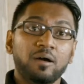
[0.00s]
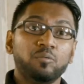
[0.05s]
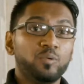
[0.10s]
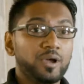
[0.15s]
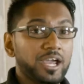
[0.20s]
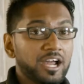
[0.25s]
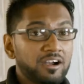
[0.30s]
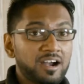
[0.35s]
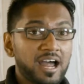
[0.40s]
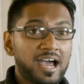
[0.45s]

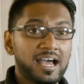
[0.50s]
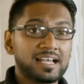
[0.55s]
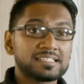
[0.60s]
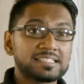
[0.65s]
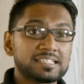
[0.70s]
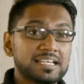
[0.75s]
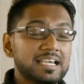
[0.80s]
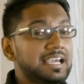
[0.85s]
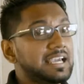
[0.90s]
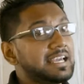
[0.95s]

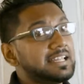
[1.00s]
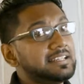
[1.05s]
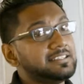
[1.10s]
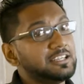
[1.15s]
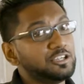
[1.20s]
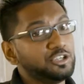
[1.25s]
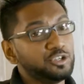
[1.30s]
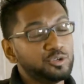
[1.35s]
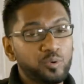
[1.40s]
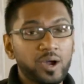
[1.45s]
whereas
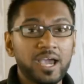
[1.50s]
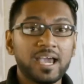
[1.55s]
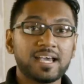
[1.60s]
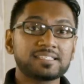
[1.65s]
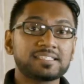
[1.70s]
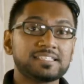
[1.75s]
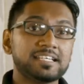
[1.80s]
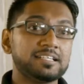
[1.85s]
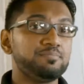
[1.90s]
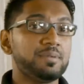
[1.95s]
in the
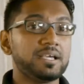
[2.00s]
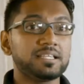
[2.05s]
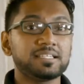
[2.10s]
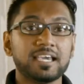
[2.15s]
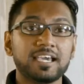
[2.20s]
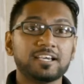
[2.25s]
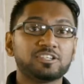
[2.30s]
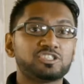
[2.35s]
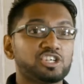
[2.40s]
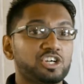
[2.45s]
US, it may
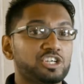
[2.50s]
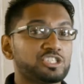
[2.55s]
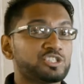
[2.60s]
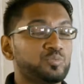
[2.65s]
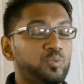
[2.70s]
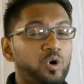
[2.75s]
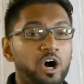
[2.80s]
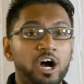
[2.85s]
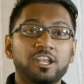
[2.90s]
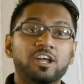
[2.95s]
take
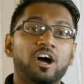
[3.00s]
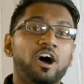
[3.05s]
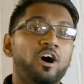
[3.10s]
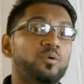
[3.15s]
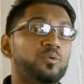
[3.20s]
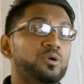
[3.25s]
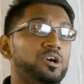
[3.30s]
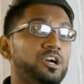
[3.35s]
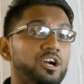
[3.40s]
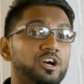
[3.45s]
just 1
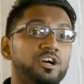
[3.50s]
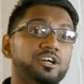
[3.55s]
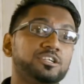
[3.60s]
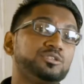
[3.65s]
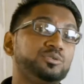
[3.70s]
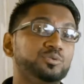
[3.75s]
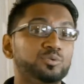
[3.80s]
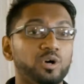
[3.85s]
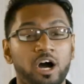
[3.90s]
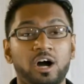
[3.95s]
hour or
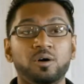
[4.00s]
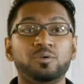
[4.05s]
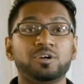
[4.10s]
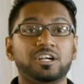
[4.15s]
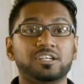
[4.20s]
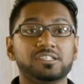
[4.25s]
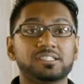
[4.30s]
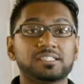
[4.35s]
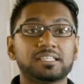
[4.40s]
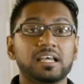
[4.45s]
2
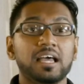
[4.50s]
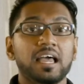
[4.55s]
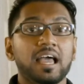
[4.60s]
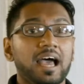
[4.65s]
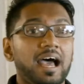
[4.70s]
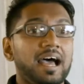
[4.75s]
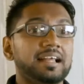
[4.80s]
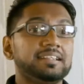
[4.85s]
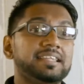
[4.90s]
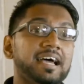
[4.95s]
hours.
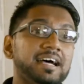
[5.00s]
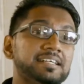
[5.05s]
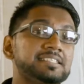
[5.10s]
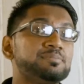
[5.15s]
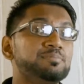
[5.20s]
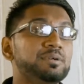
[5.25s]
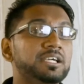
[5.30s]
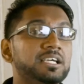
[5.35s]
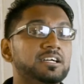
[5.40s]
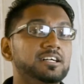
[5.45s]
And
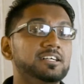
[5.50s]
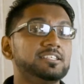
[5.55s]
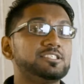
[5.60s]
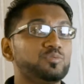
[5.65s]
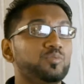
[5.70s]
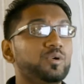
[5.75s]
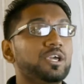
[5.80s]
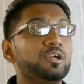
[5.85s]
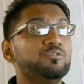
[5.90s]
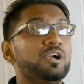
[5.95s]
that's
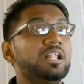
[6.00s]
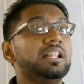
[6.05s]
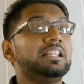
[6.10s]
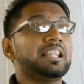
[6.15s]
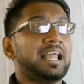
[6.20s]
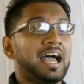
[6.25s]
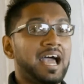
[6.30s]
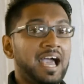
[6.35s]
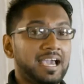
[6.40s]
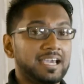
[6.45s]
because we
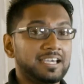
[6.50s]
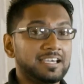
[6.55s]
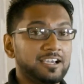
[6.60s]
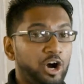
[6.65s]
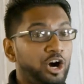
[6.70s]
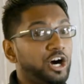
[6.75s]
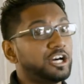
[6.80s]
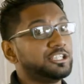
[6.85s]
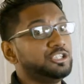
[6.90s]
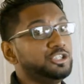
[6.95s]
rely
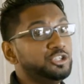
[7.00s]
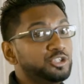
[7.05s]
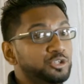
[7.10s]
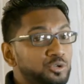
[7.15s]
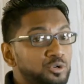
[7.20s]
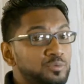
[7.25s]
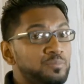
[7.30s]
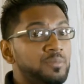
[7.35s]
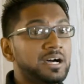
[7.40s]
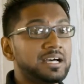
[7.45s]
on
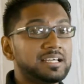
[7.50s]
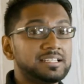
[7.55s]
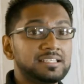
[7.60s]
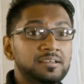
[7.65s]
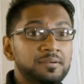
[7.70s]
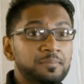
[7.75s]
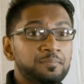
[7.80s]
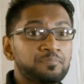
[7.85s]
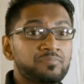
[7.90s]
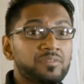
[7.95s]

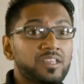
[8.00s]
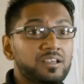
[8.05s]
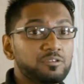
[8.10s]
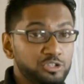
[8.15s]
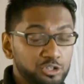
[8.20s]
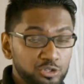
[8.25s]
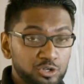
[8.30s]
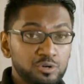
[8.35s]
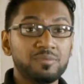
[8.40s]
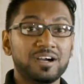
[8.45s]

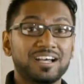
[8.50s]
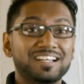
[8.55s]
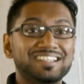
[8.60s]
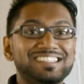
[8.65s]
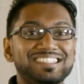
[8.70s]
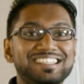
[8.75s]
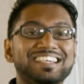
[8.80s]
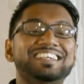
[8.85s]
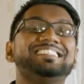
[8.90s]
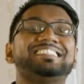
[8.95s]

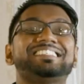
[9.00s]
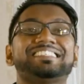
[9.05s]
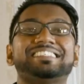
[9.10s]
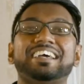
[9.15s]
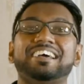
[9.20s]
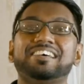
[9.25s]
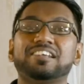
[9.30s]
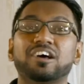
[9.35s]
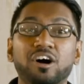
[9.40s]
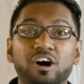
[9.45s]
humans
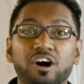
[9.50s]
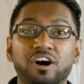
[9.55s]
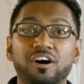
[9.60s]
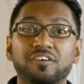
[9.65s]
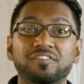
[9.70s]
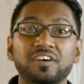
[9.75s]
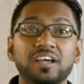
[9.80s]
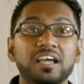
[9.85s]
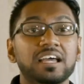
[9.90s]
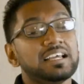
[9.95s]
instead
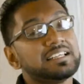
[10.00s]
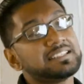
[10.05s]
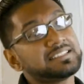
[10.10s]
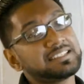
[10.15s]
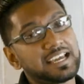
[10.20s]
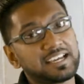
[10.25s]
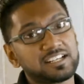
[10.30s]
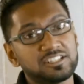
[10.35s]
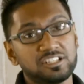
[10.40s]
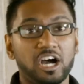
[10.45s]
of
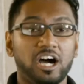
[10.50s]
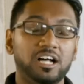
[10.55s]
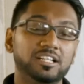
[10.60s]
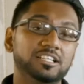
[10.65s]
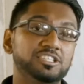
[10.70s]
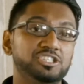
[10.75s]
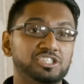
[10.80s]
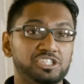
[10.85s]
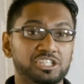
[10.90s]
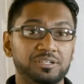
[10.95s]

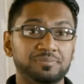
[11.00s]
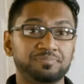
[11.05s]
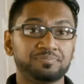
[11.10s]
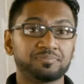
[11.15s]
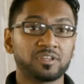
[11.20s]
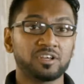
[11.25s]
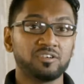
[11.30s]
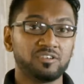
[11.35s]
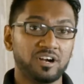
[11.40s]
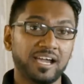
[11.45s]
technology,
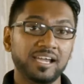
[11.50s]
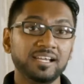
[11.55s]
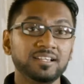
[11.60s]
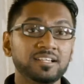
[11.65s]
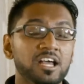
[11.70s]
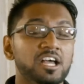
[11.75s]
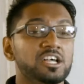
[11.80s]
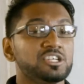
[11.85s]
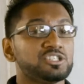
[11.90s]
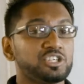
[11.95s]

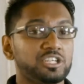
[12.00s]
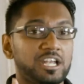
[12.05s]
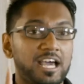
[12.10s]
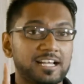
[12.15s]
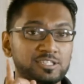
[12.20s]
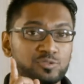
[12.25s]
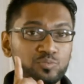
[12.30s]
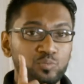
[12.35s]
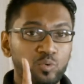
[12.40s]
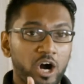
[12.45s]
right? So
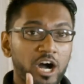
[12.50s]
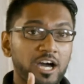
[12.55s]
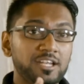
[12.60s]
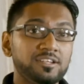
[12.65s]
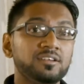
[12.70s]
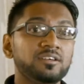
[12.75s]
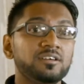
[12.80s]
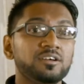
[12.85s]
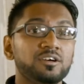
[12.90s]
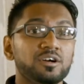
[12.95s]
that's
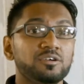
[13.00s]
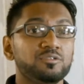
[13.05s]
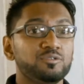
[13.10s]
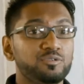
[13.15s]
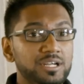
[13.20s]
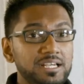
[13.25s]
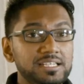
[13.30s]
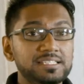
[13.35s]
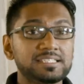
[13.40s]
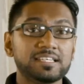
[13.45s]
one
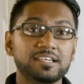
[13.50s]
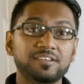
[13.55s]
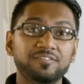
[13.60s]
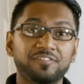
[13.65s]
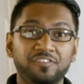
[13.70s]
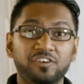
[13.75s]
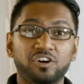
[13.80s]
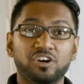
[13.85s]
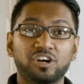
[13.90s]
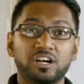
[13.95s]

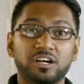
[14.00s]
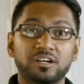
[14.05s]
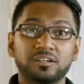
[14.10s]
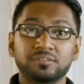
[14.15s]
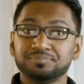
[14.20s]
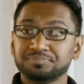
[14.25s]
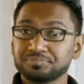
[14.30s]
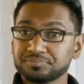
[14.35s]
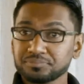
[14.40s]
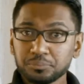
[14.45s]
reason
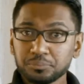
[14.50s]
for